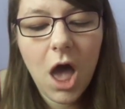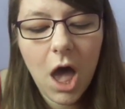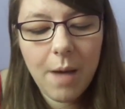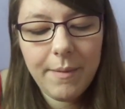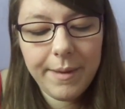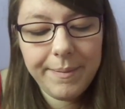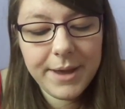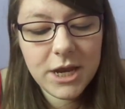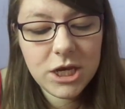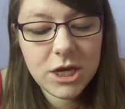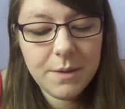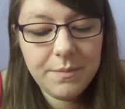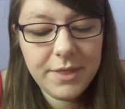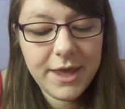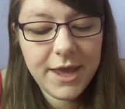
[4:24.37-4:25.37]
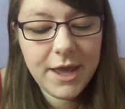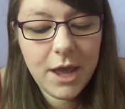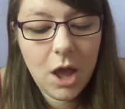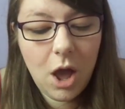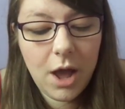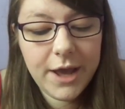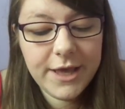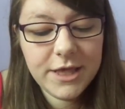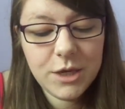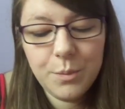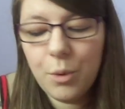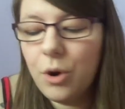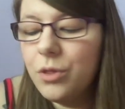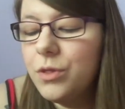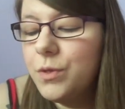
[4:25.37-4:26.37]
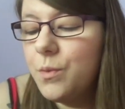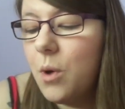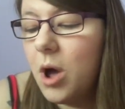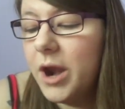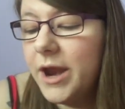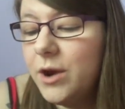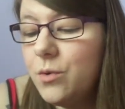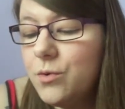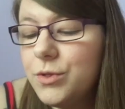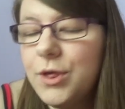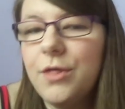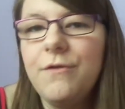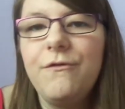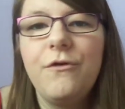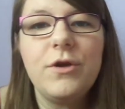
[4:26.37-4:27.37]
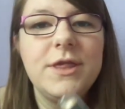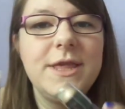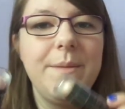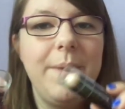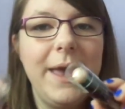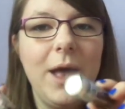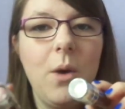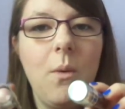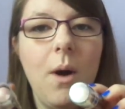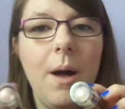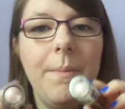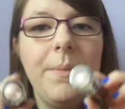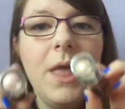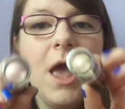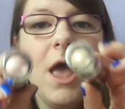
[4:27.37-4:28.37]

I picked up the iced bronze one and also the frosty pink one.